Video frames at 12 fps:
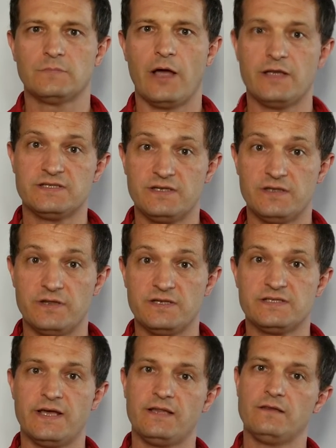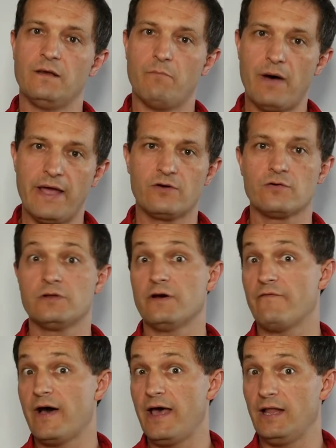I already said, the
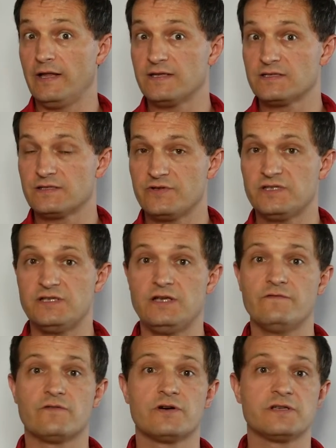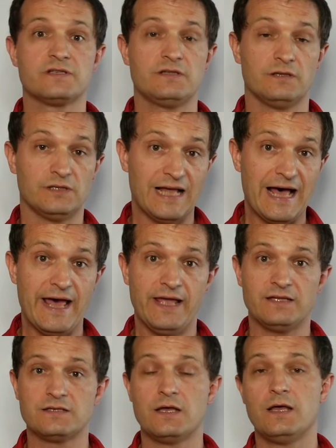wireless receivers, the
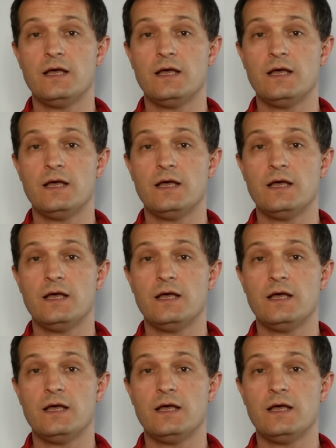light,